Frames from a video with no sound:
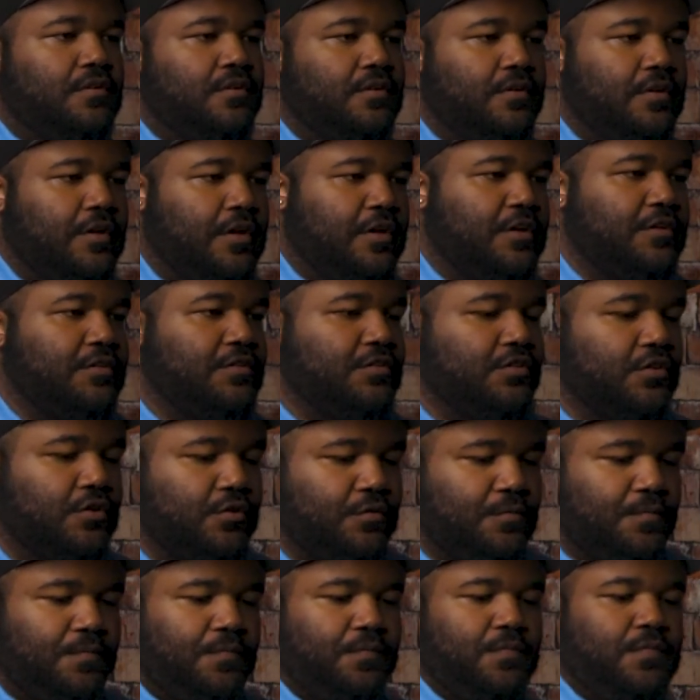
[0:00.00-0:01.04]
Okay, so
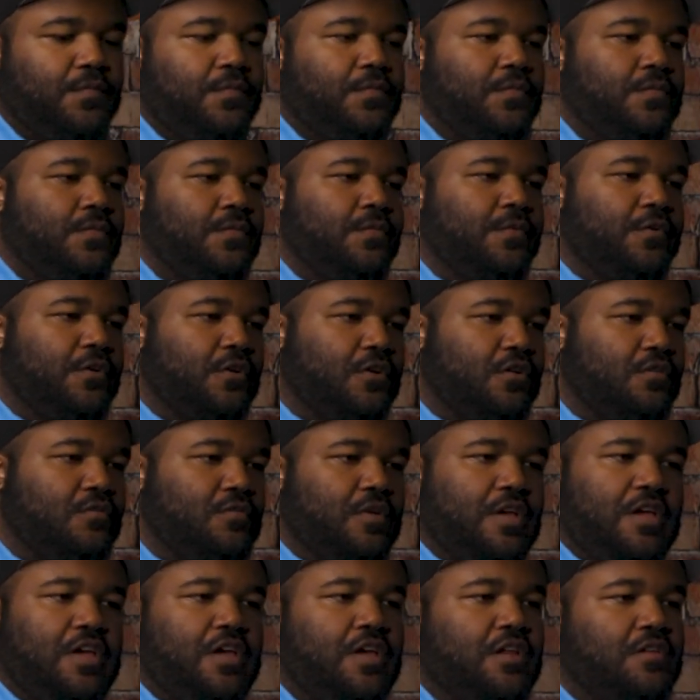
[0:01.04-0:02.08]
you go
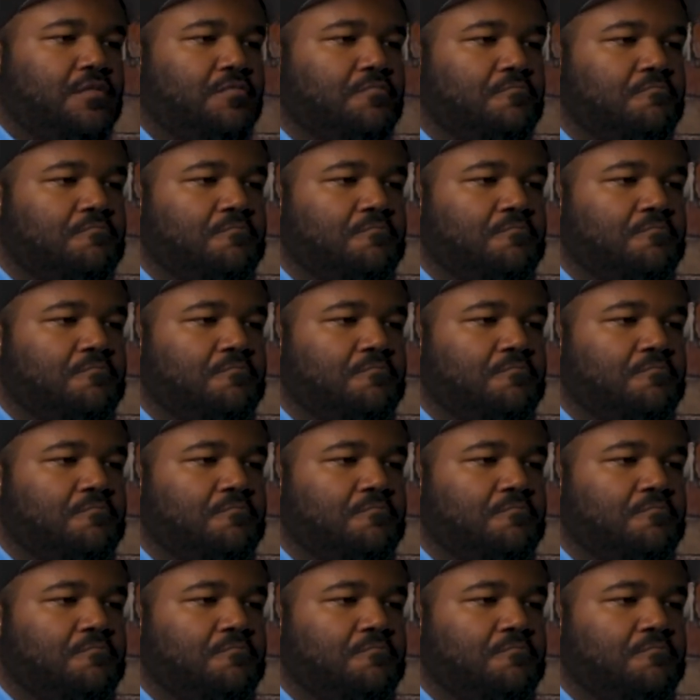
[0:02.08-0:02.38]
and